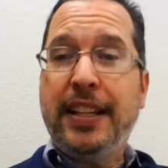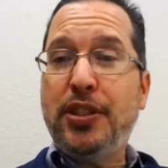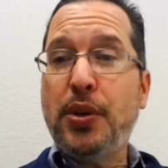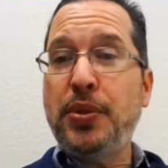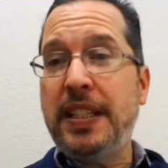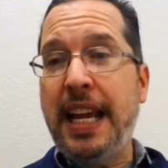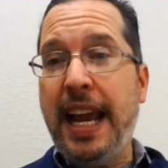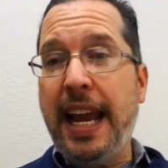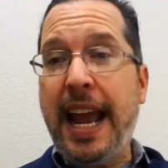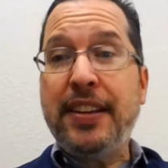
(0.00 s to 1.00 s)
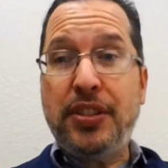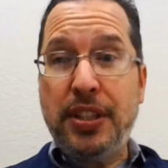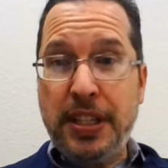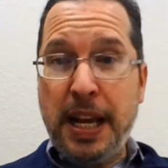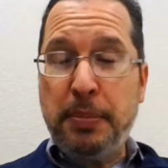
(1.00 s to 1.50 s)
And so today, as
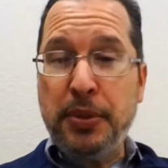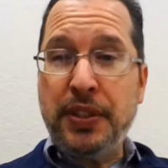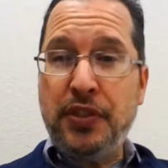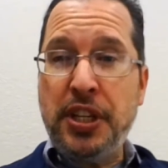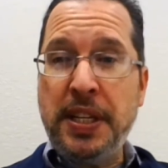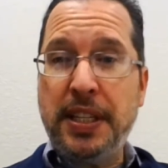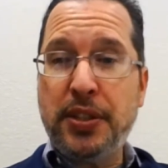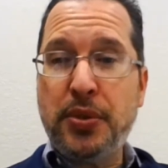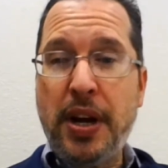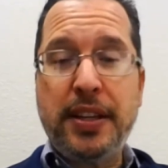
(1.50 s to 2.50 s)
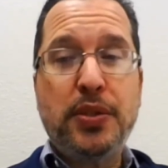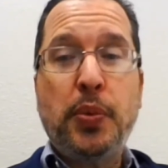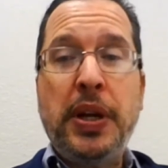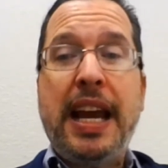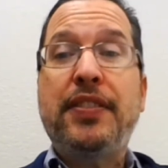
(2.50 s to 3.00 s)
disciples of Jesus
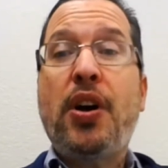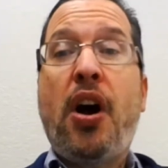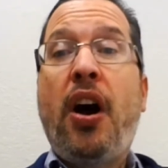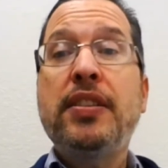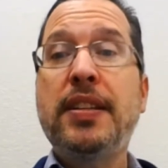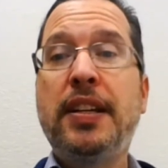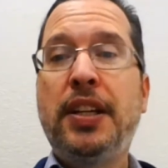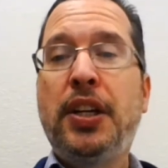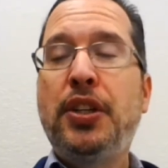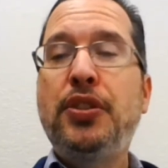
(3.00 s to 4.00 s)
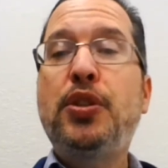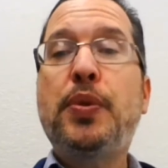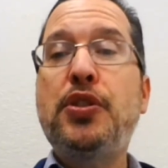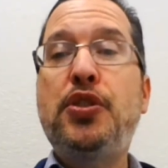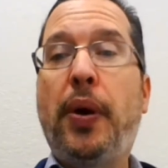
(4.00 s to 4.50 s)
Christ, we have cause
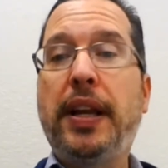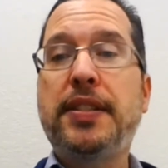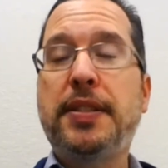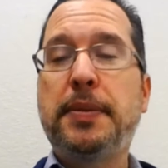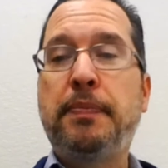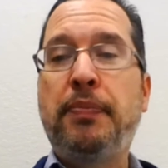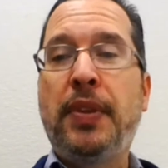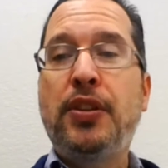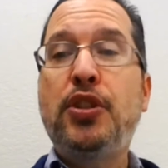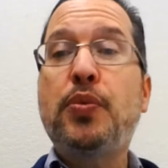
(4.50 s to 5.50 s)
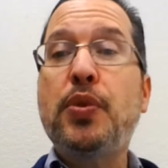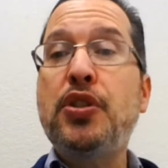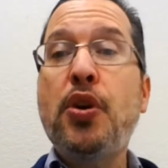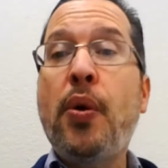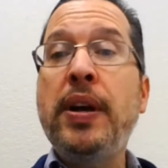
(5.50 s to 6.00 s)
to rejoice to
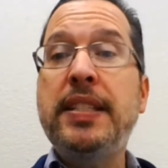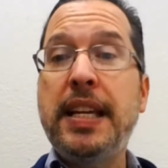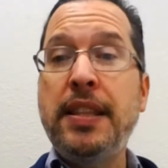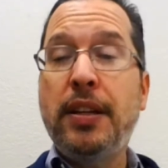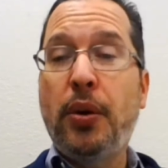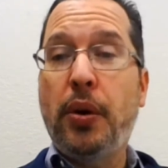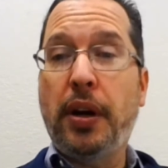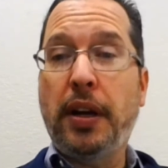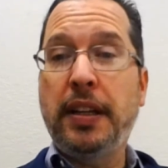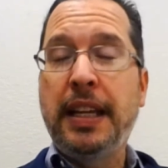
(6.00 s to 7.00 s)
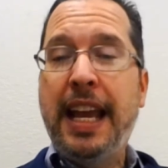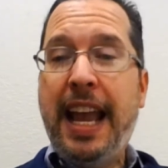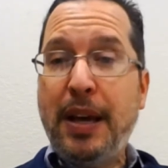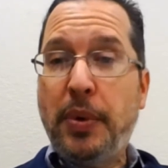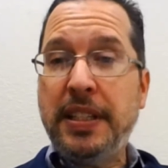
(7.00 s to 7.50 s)
rejoice in the Lord.
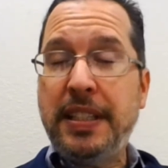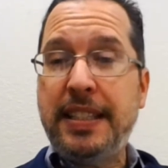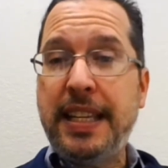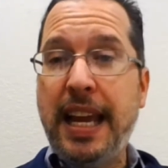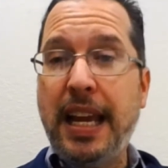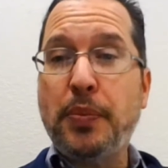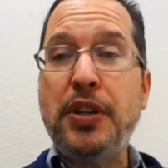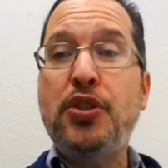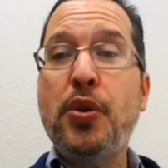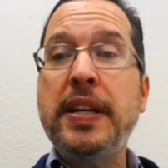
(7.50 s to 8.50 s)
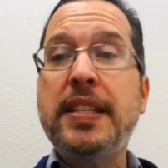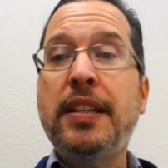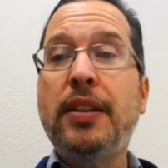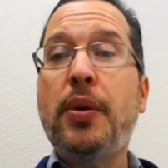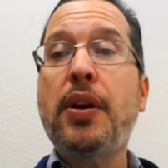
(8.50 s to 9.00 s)
And what does it say?
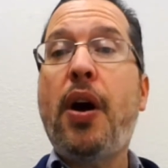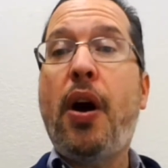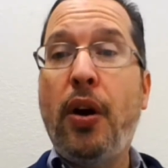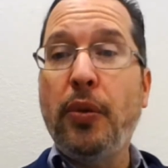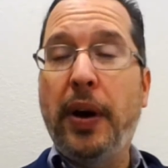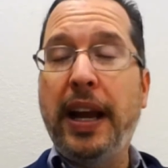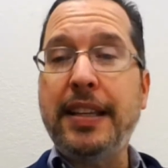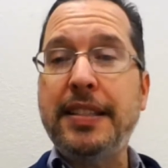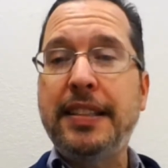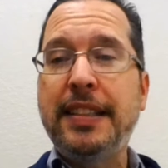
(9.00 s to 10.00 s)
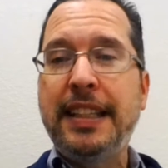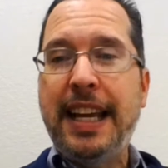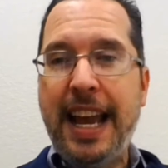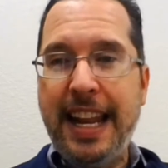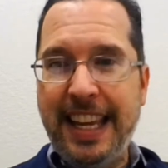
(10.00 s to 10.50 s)
Rejoice in the Lord always.
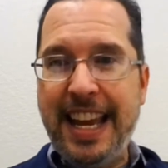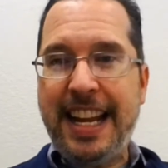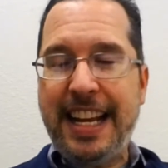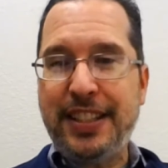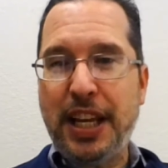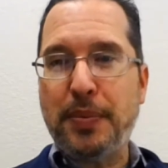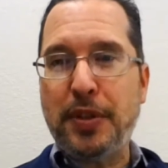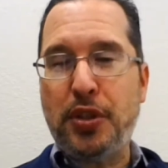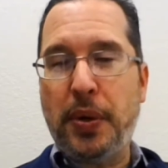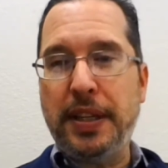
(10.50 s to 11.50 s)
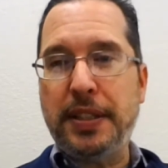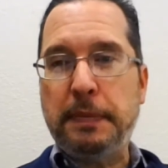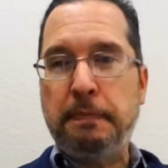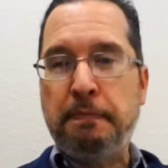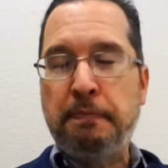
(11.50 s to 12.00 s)
And again, I say rejoice.